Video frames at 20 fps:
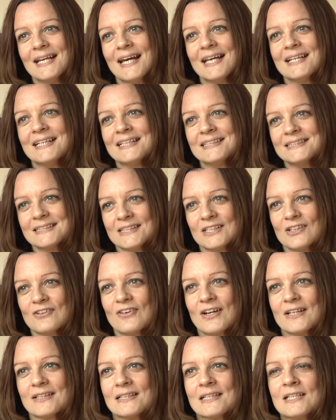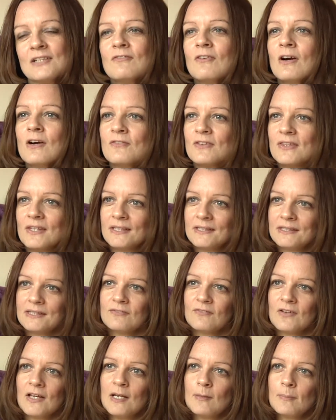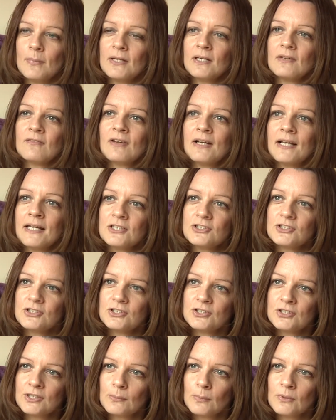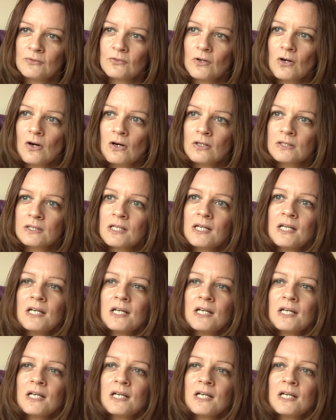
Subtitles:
and eating correctly, rather than developing a relationship with God.